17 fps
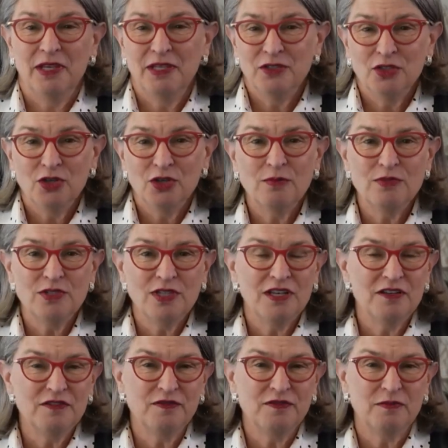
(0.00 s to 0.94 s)
In terms
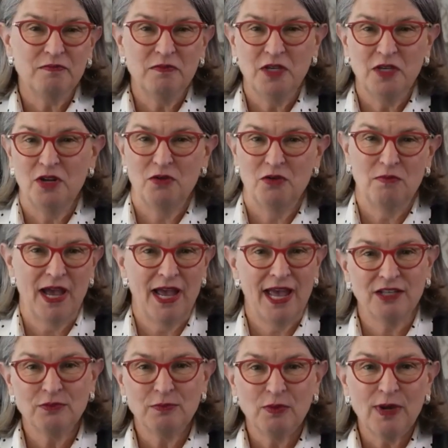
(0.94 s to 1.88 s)
of you know my
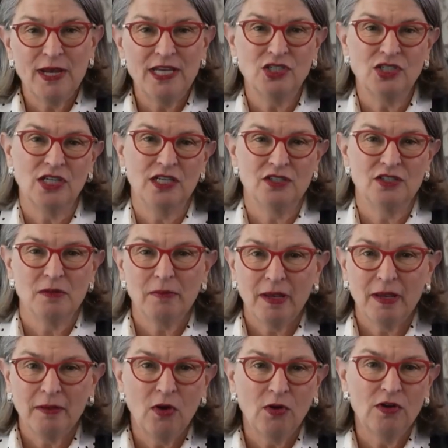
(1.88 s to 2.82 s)
aspirations and
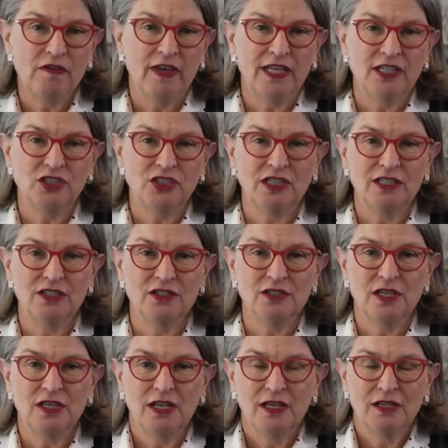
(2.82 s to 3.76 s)
my
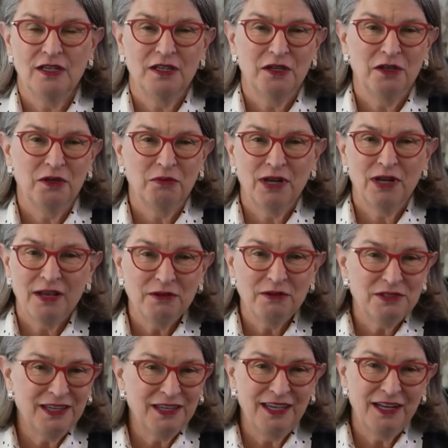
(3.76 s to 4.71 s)
motivations, when I
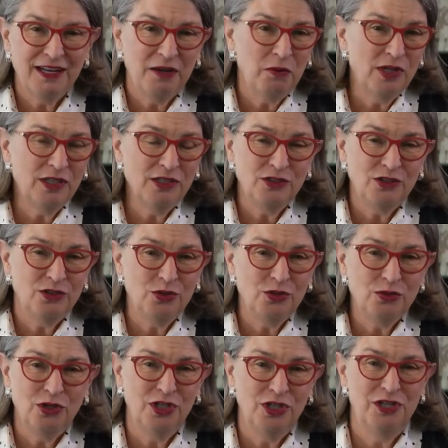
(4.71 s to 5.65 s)
was a kid, I wanted to
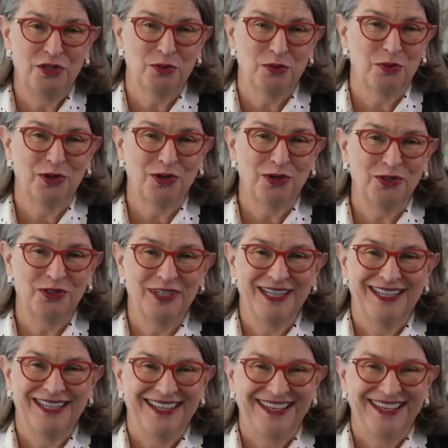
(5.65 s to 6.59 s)
do good in the world.
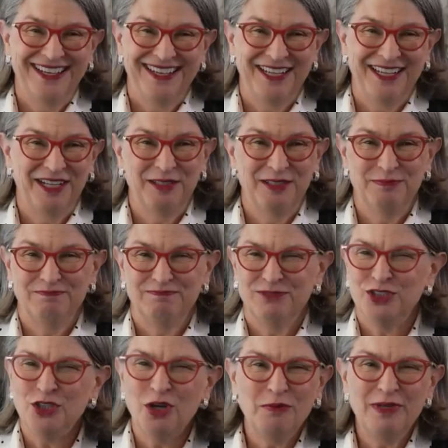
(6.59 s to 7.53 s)
Uh,
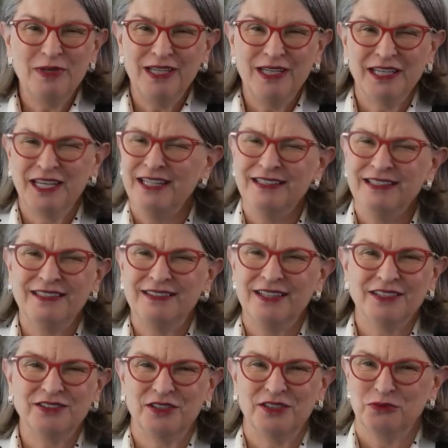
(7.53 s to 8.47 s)
show me a kid that
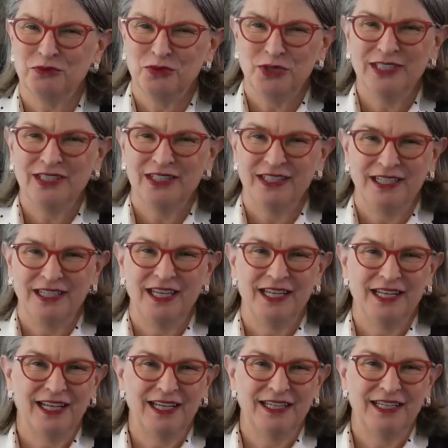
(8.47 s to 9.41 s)
doesn't really.
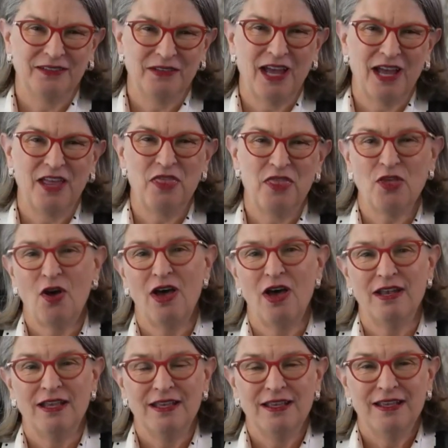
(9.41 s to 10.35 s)
And I, I
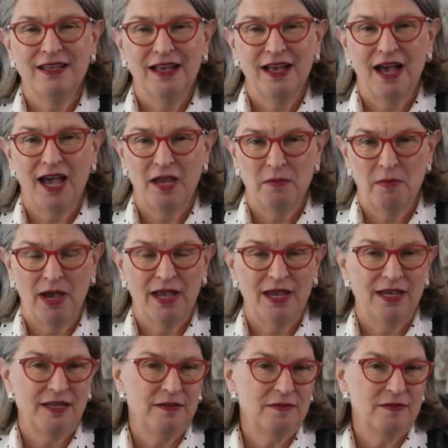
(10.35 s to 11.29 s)
thought I
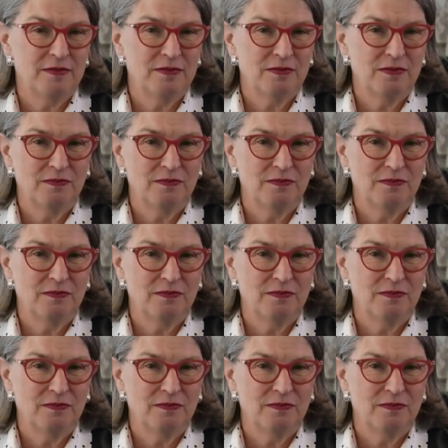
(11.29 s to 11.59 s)
might